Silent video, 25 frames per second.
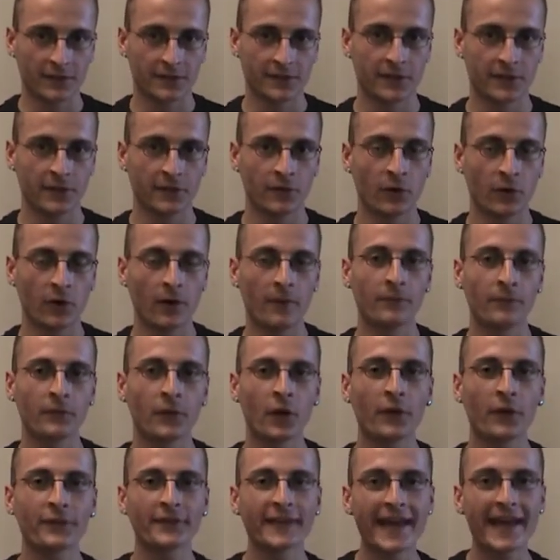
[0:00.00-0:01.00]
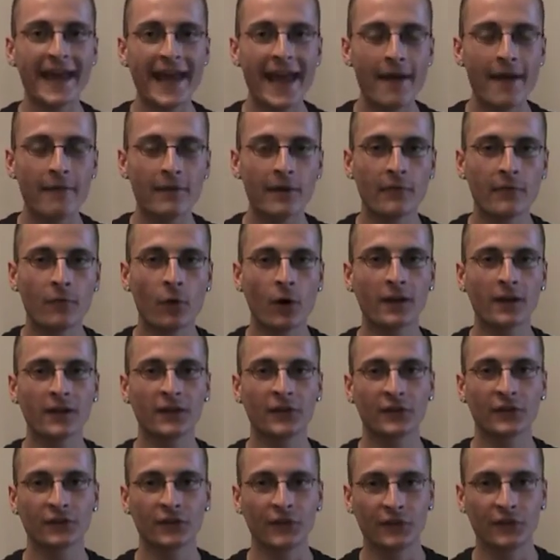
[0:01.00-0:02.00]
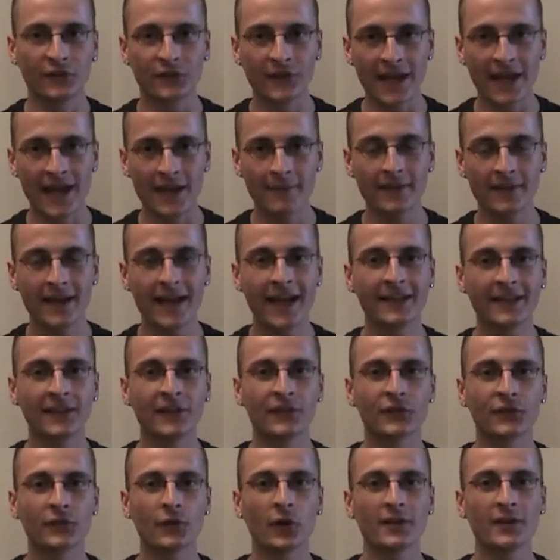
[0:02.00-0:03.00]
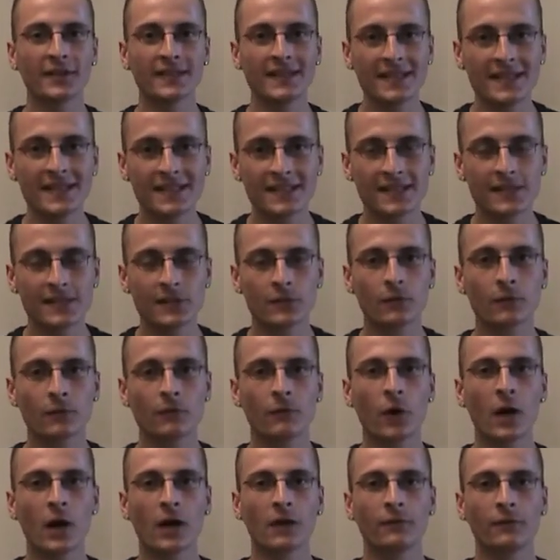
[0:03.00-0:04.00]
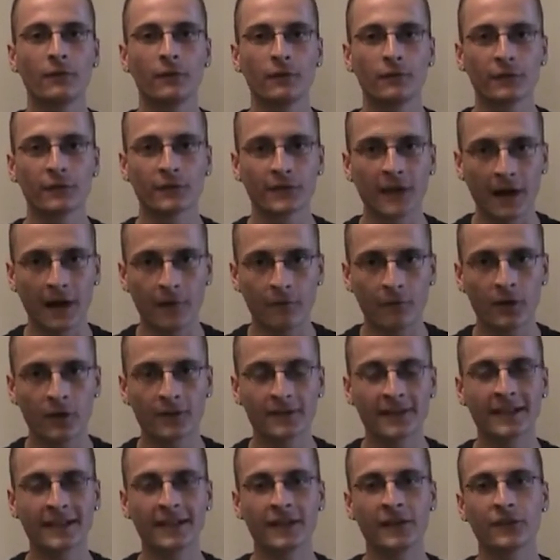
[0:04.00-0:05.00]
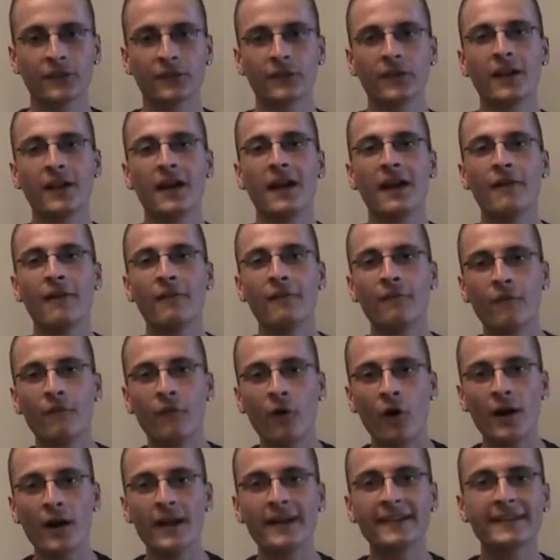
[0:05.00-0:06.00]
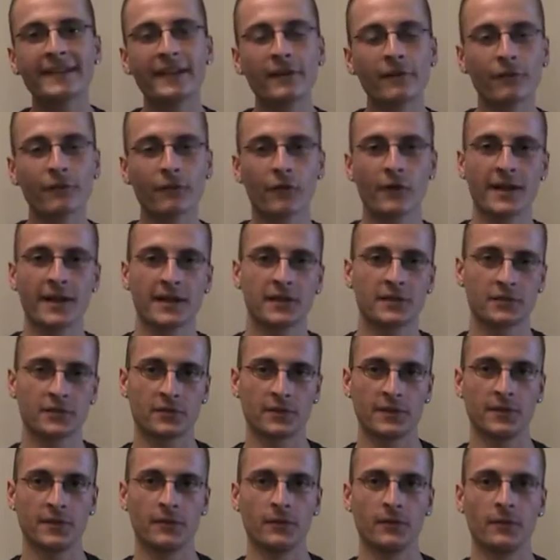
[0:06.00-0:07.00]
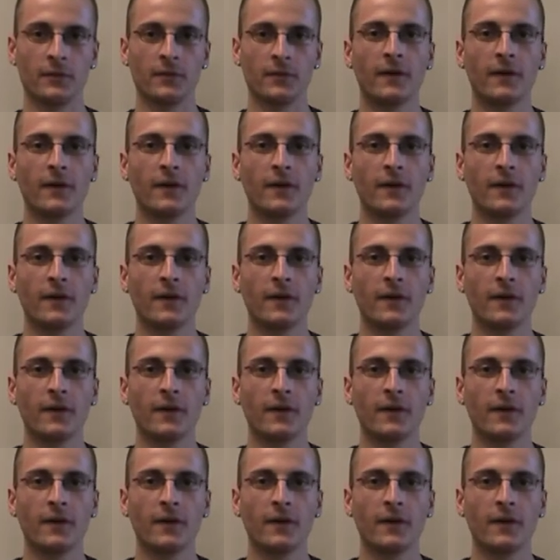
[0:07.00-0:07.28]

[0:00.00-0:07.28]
You know, not everyone is the same, and it's not easy to work with someone that is very different to you.